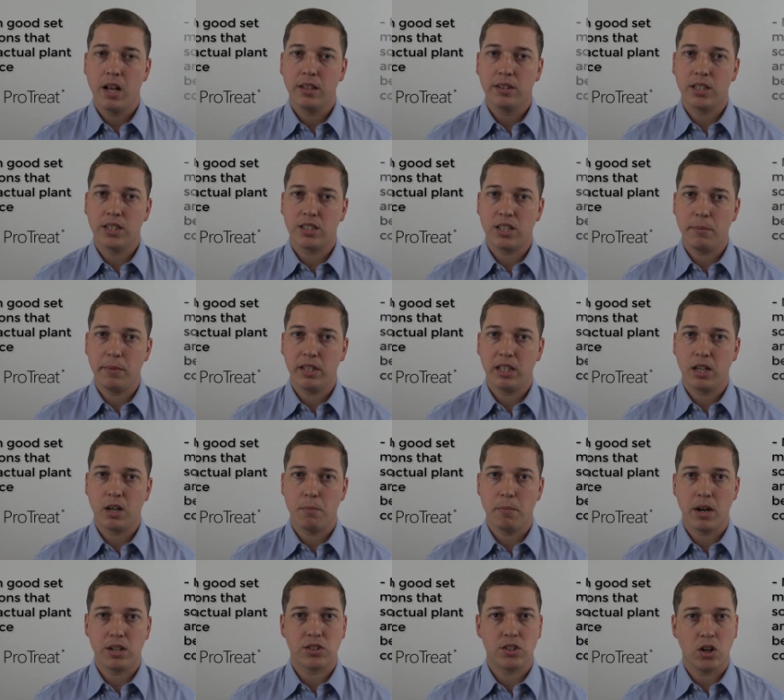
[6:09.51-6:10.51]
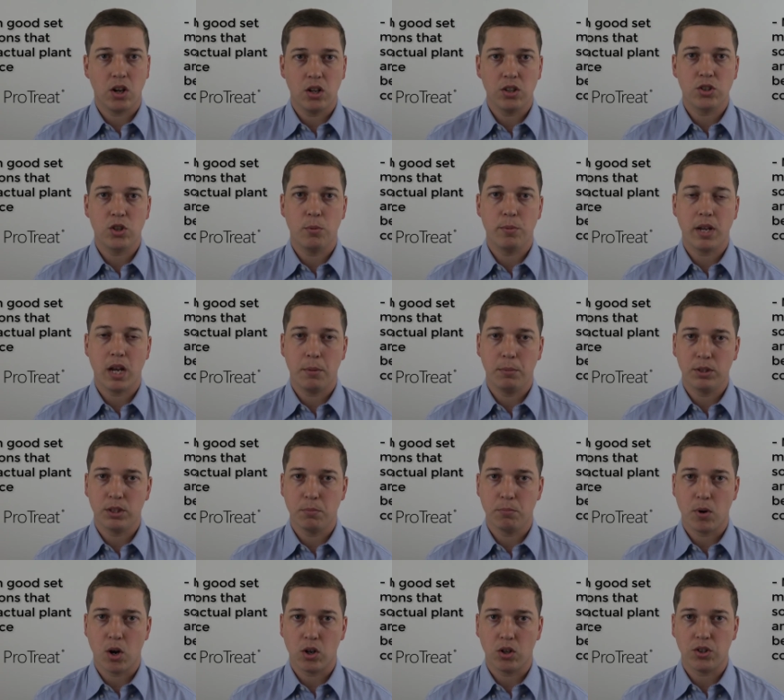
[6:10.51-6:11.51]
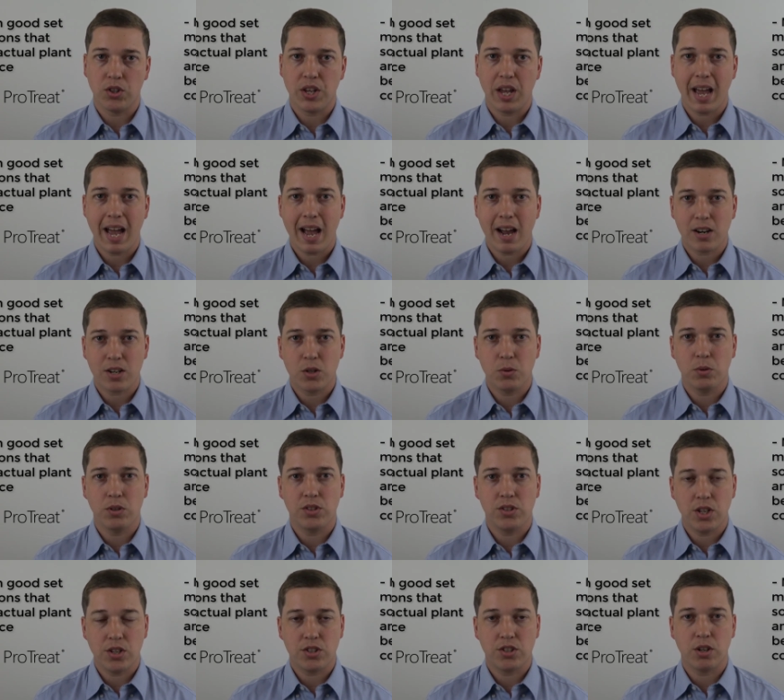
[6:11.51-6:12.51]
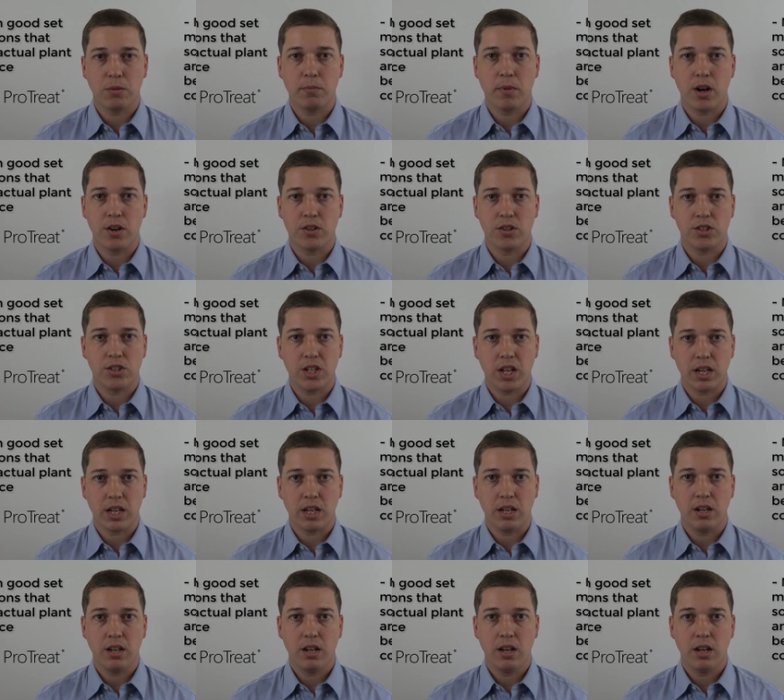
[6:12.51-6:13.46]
The simulator must also be able to model the actual system under study,